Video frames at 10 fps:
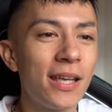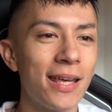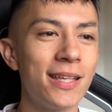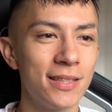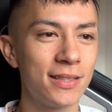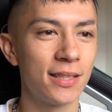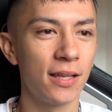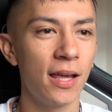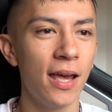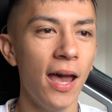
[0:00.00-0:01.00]
kids,
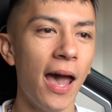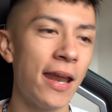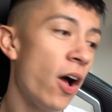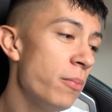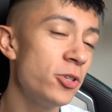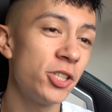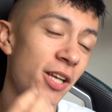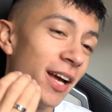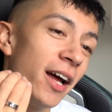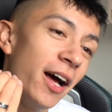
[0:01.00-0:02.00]
and I'm
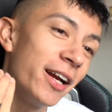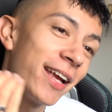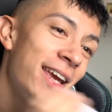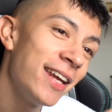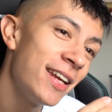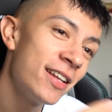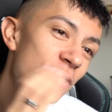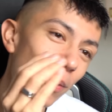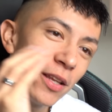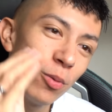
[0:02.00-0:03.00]
just a kid in a
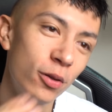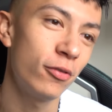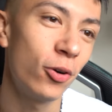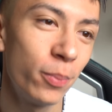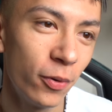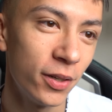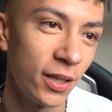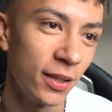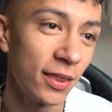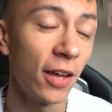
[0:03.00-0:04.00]
21-year-old
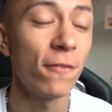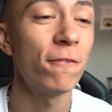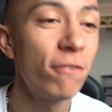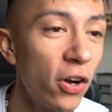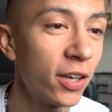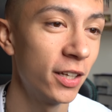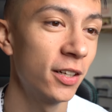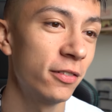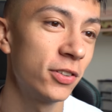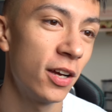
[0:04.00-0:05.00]
body that
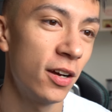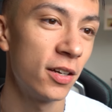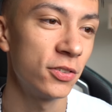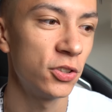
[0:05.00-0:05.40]
fucking loves cars.